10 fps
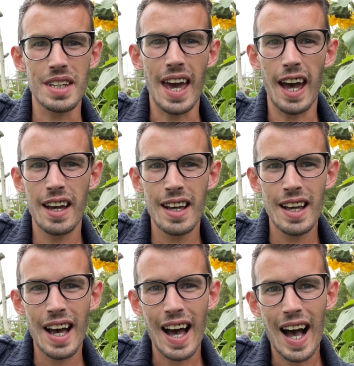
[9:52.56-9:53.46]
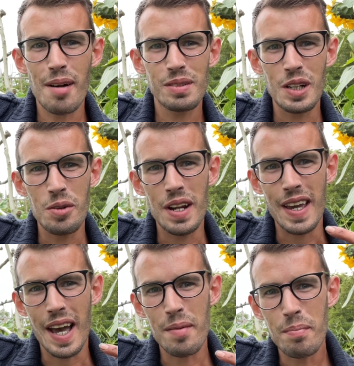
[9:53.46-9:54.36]
to editing them, but they'll be
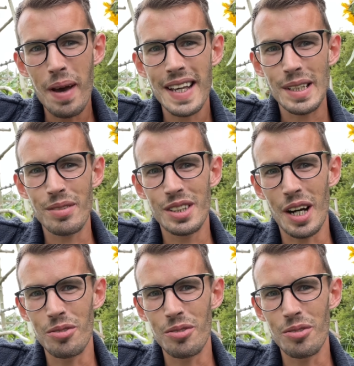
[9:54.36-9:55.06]
coming out very soon,